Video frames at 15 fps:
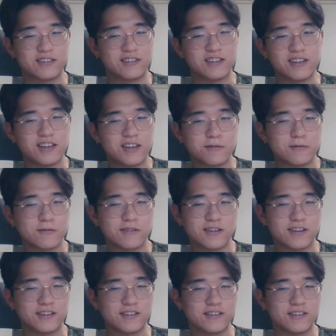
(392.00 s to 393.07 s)
clean or
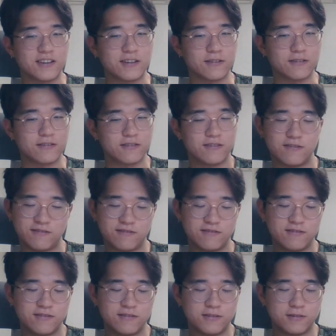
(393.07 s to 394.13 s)
like not,
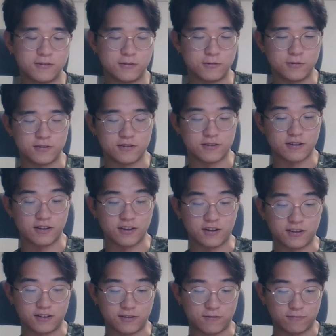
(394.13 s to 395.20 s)
so it's
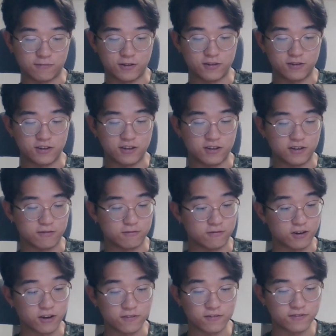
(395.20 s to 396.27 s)
like really
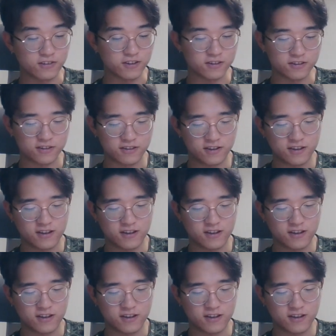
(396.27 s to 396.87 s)
roughness.